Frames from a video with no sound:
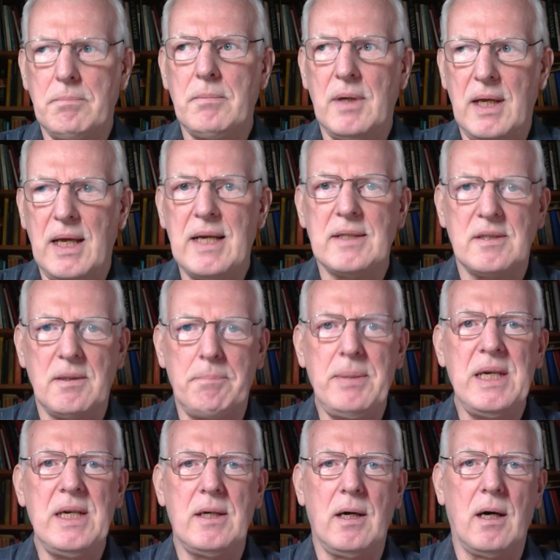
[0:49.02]
as a
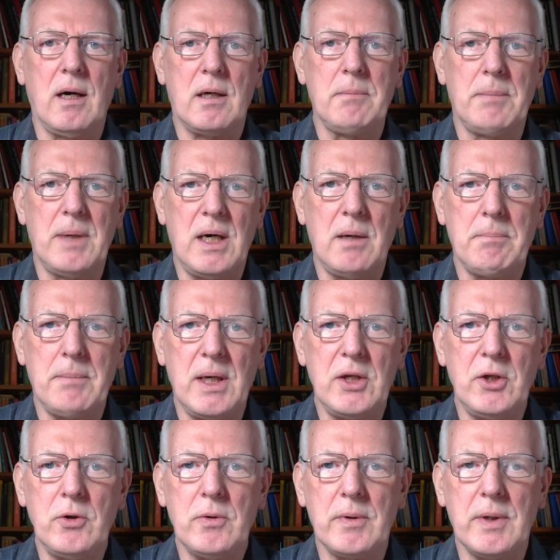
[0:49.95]
peacock,
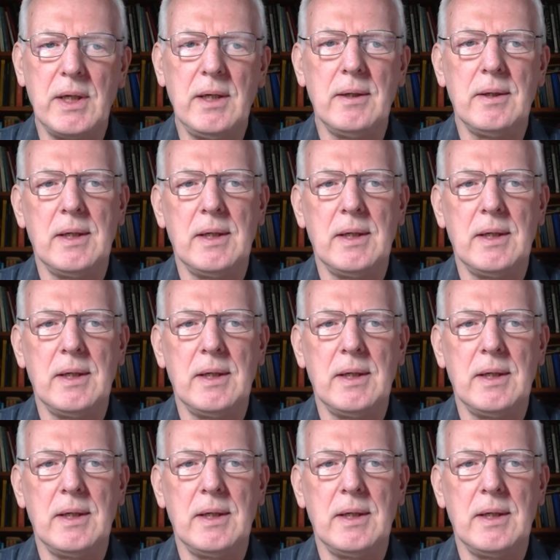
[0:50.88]
Mahamayuri.